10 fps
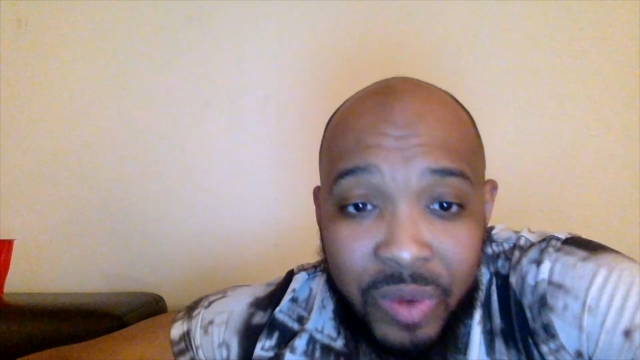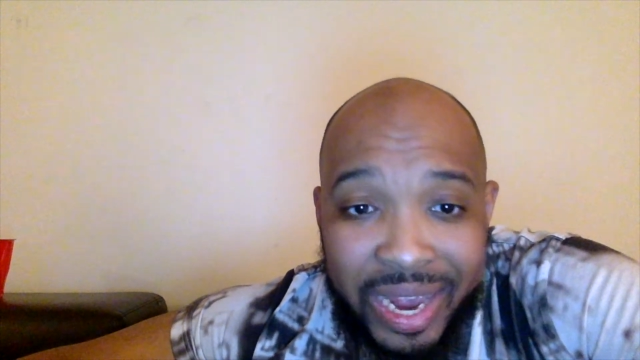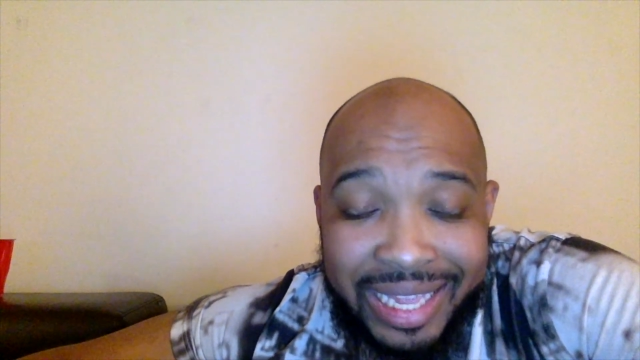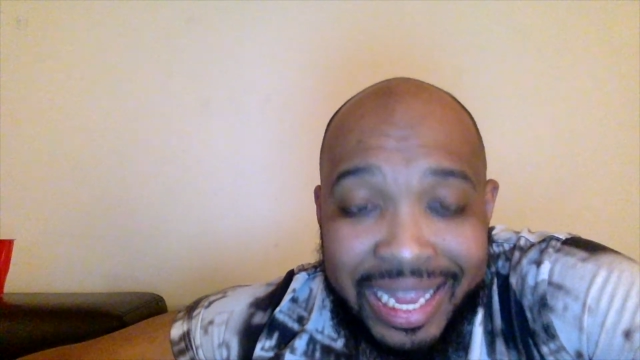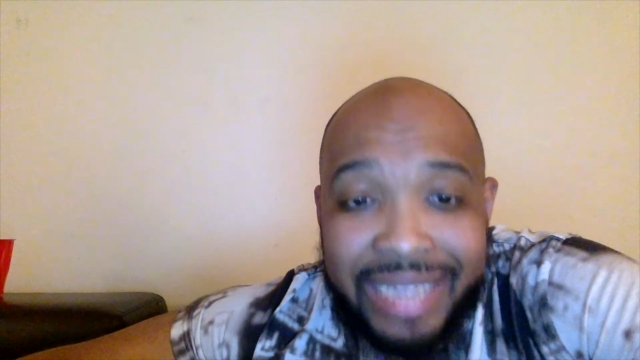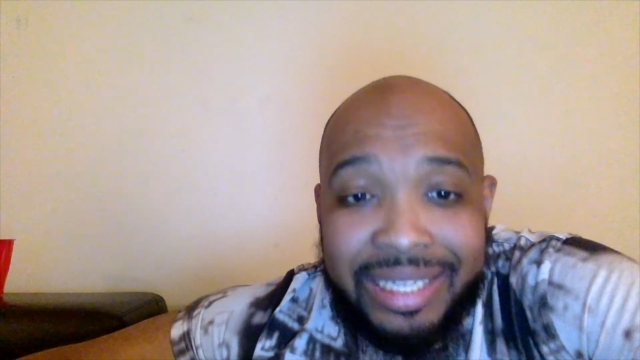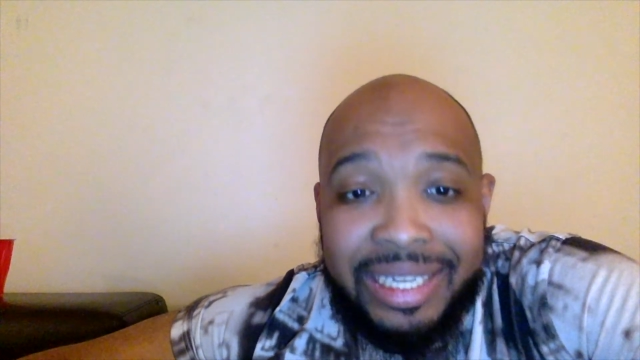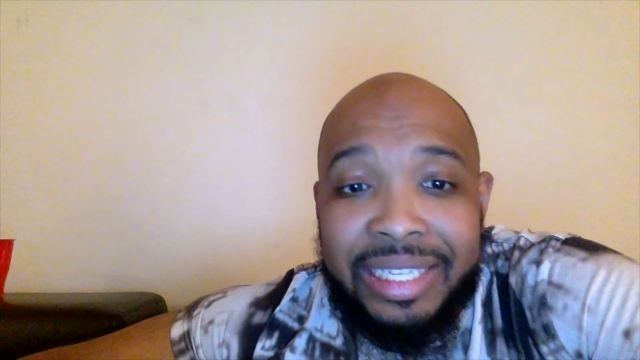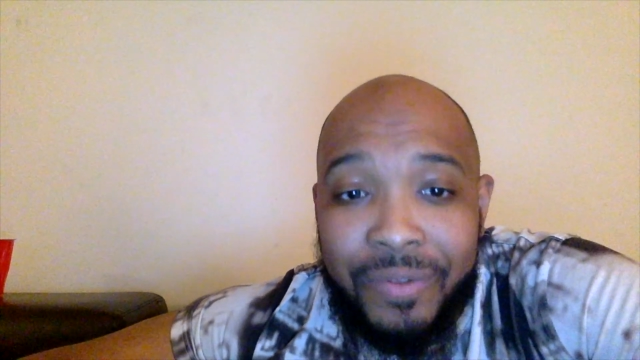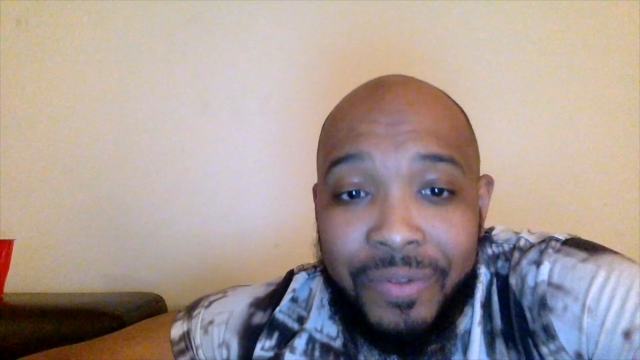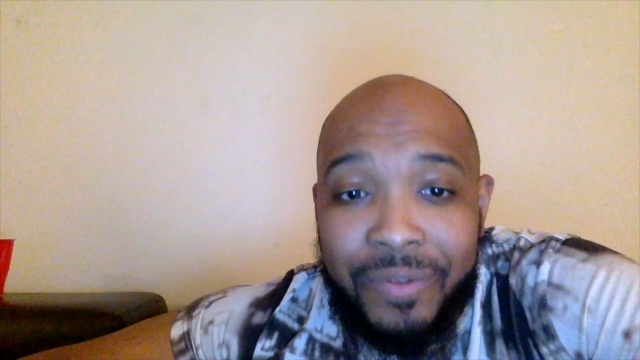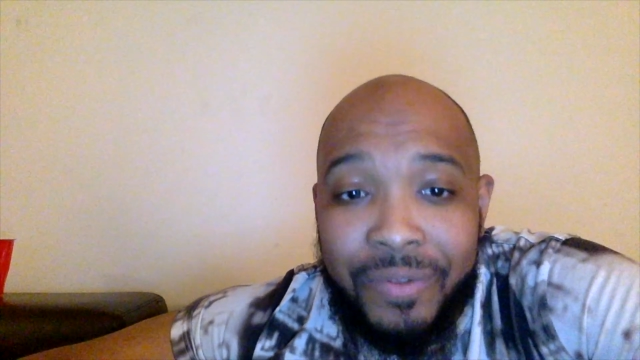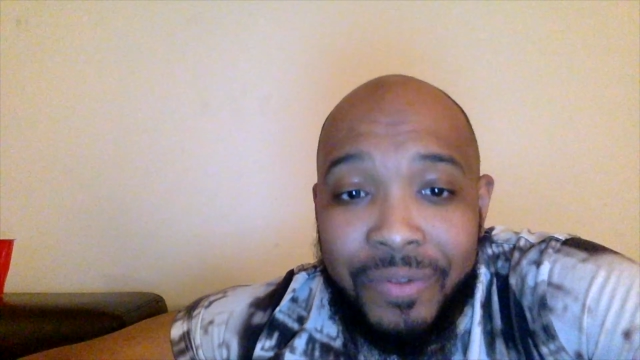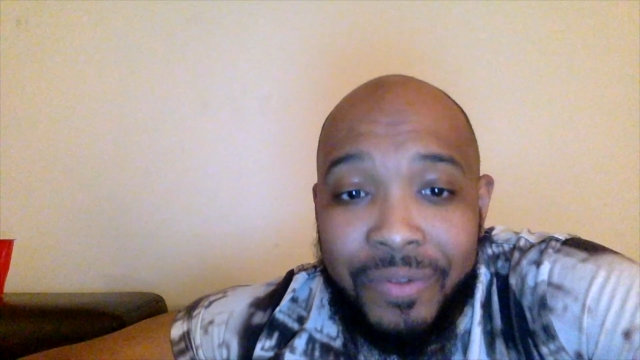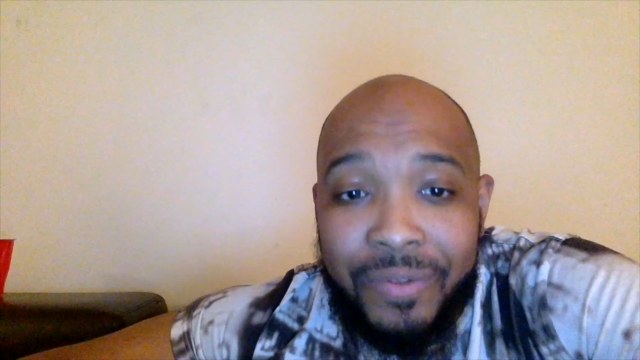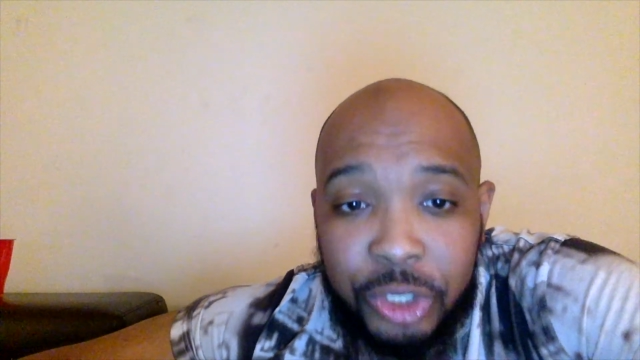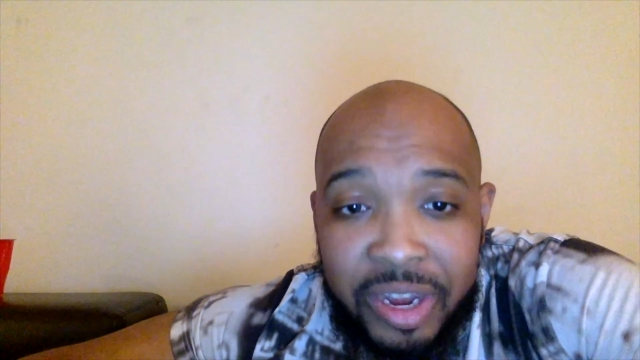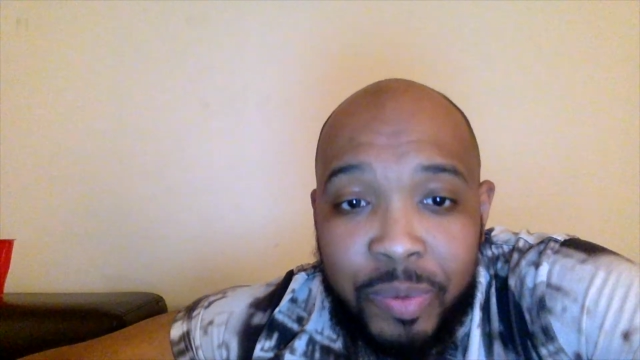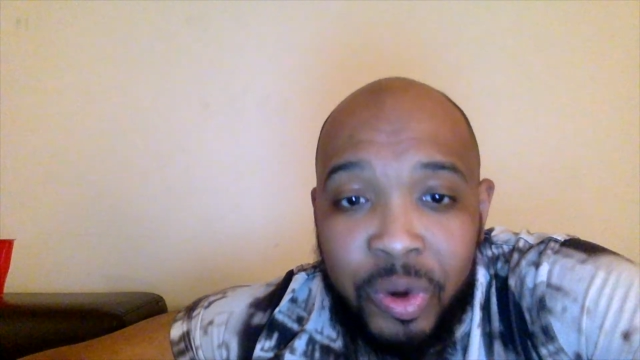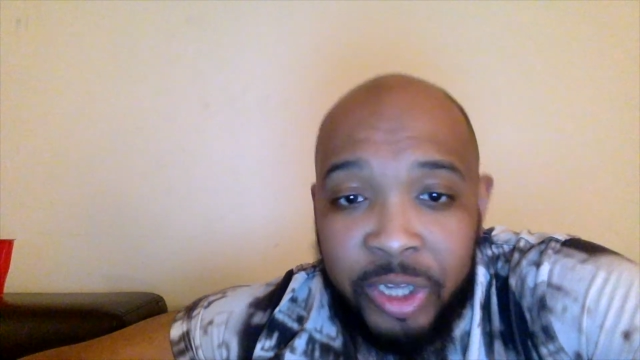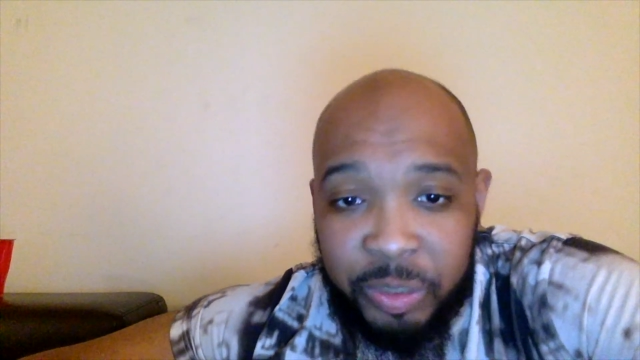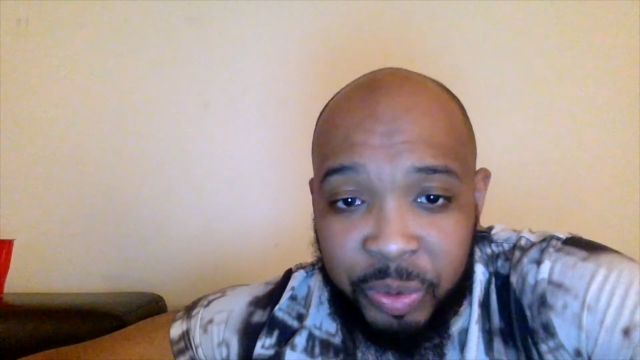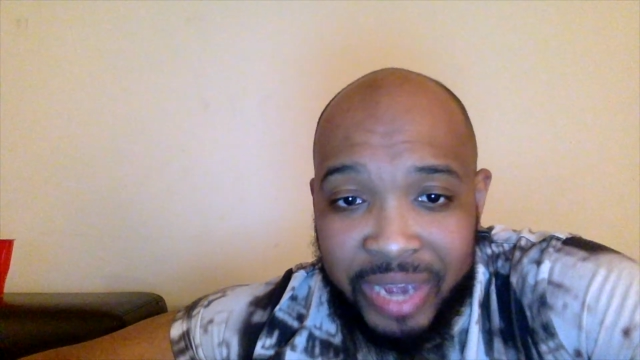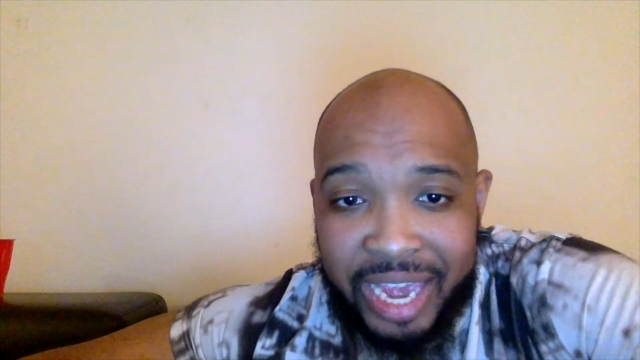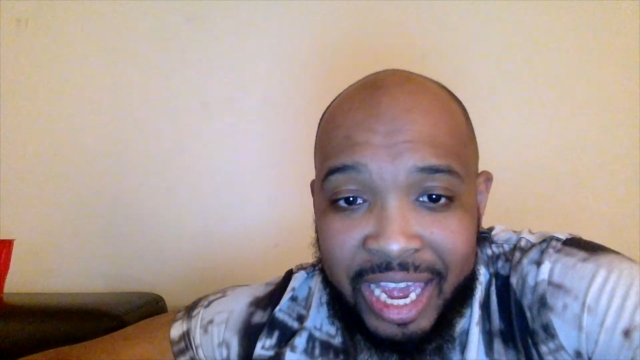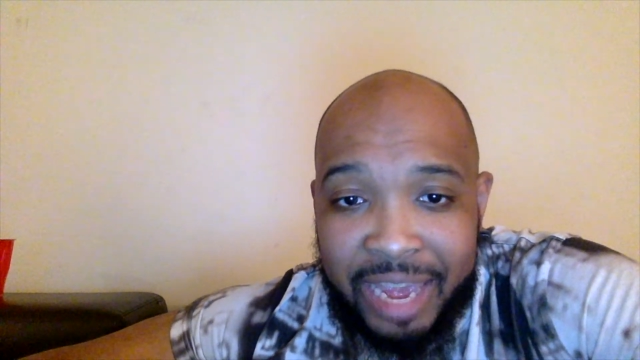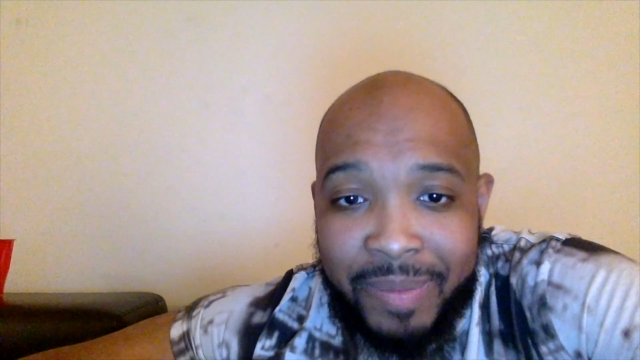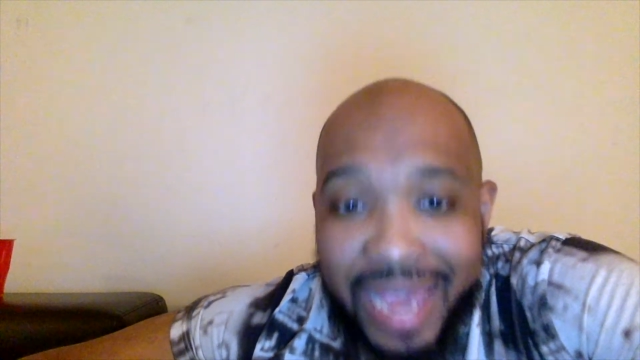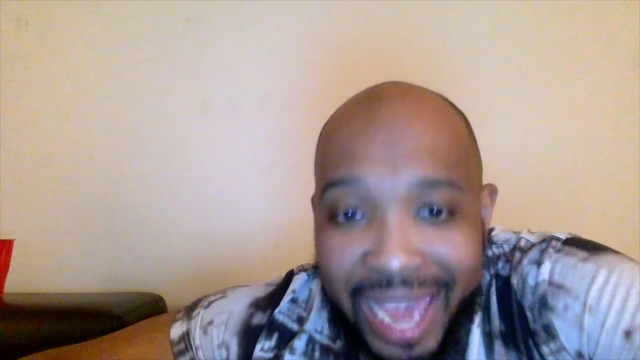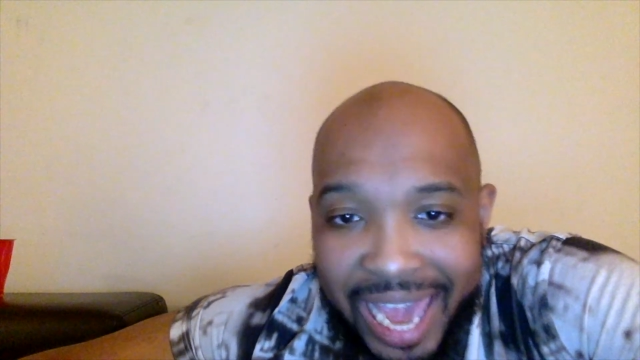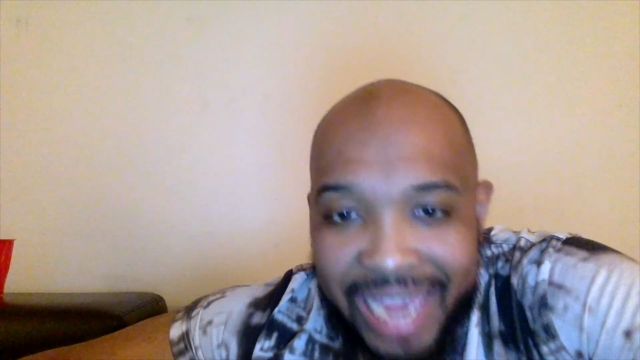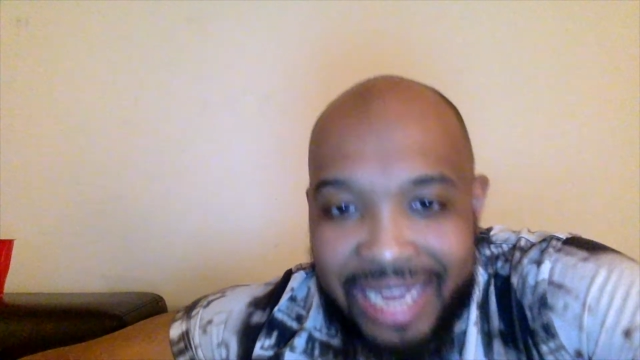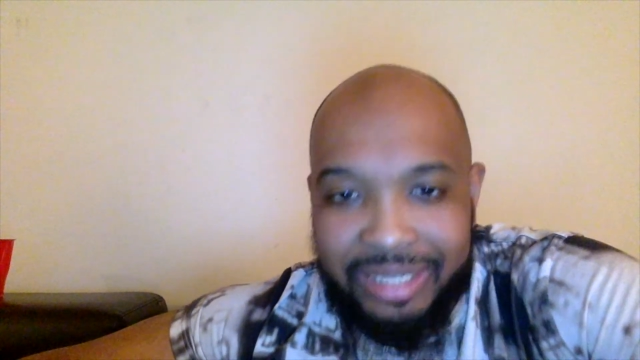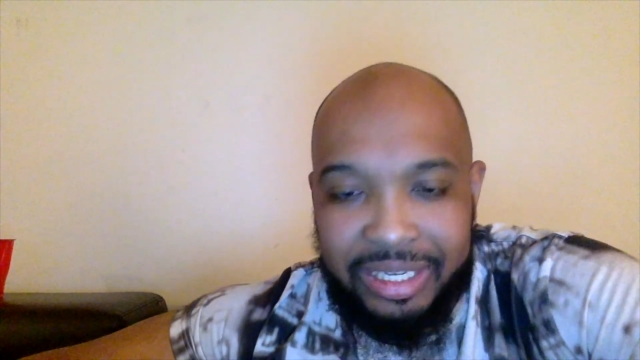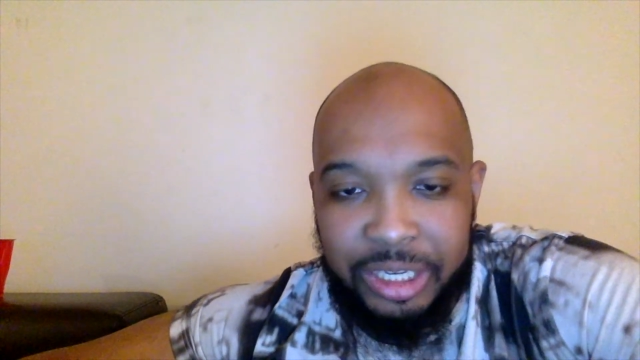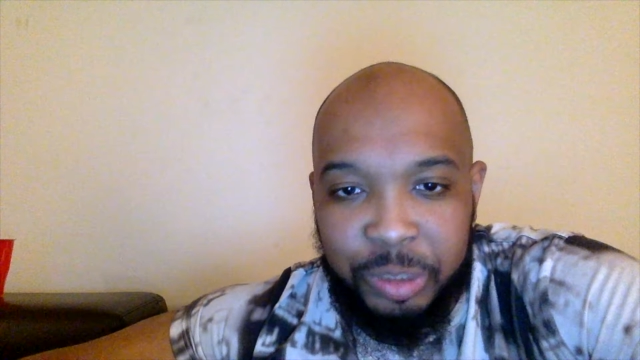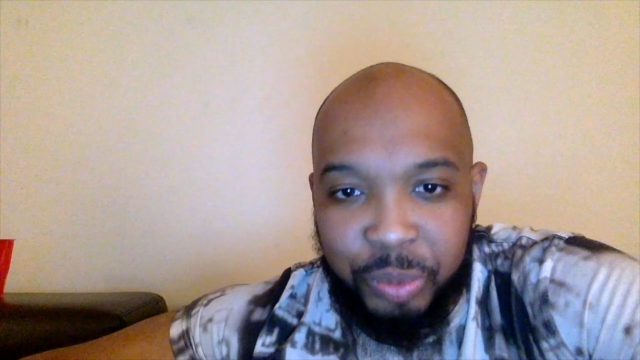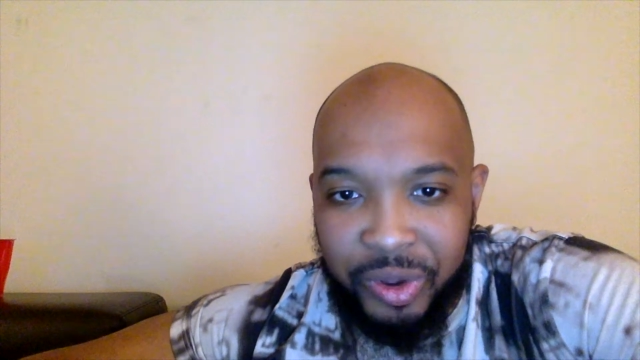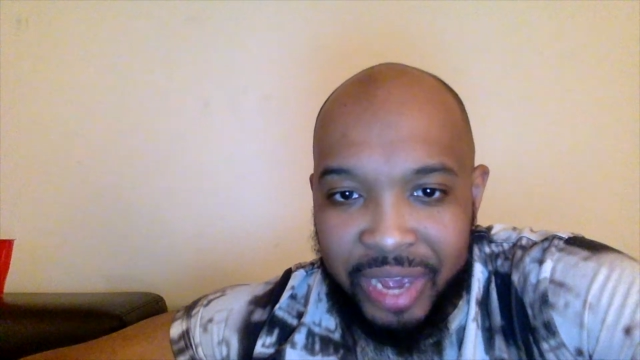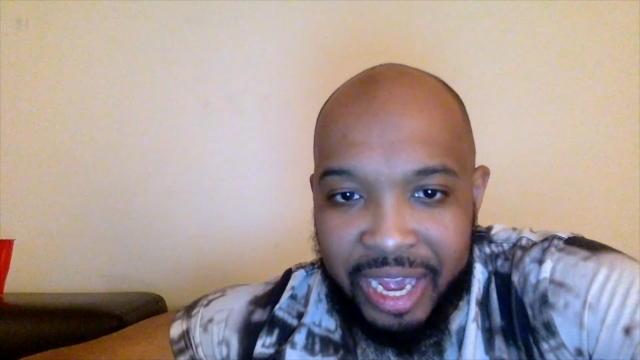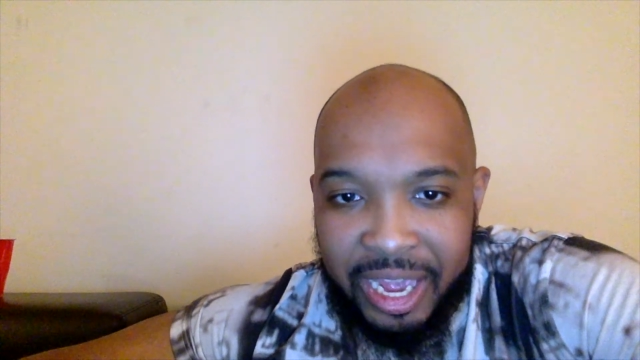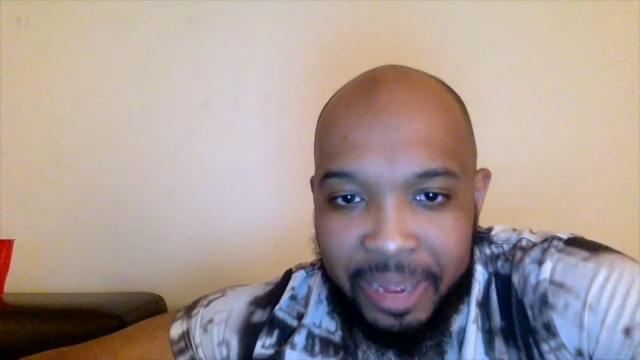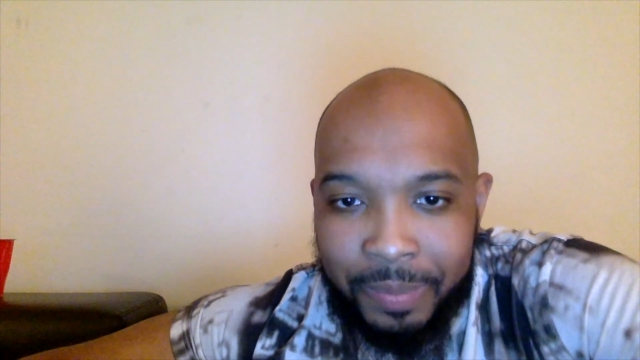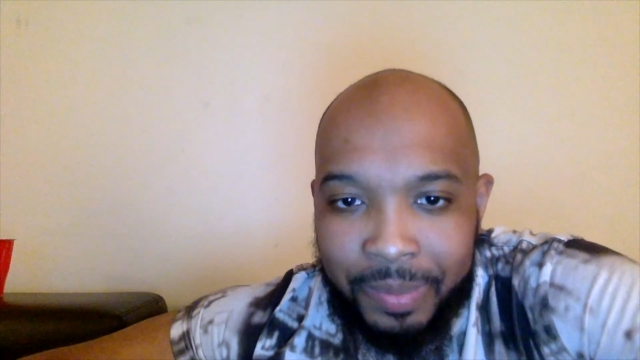Wade that season averaged 30 points per game, 8 assists per game,